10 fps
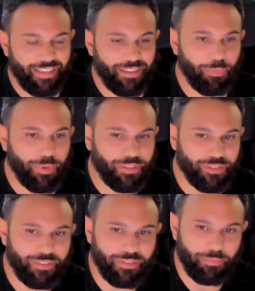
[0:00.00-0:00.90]
in
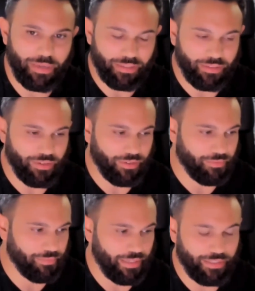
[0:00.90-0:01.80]
person, but
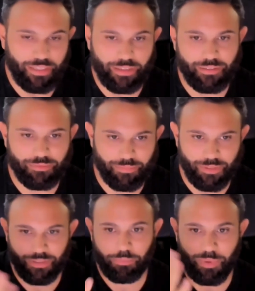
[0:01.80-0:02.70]
I think
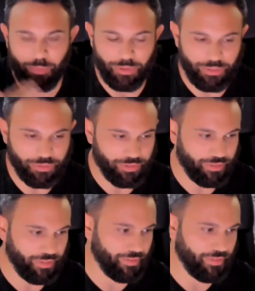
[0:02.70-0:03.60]
that people are
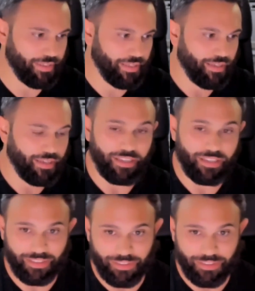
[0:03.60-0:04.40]
interested in